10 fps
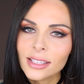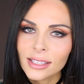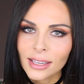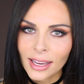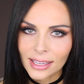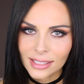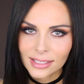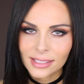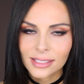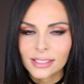Good
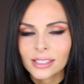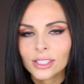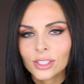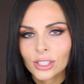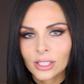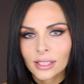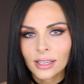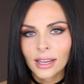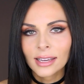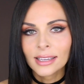night, good
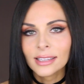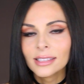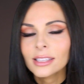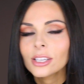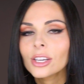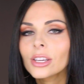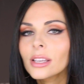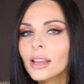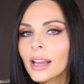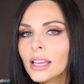night,
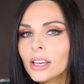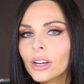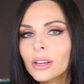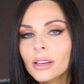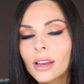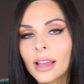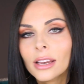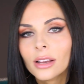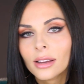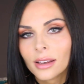good night, good
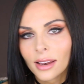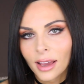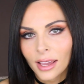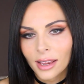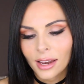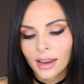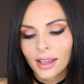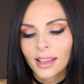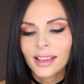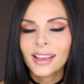night, good
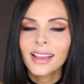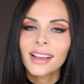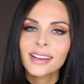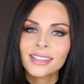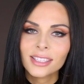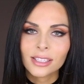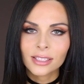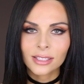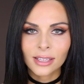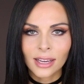night.
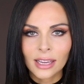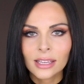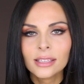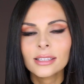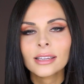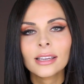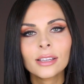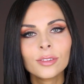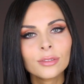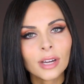Good night
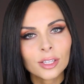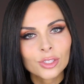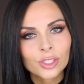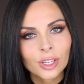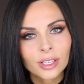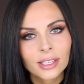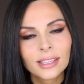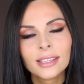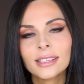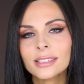in
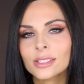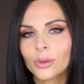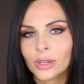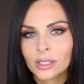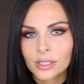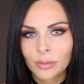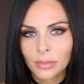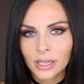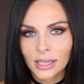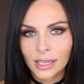Russian is going to
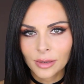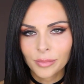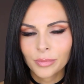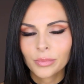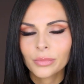be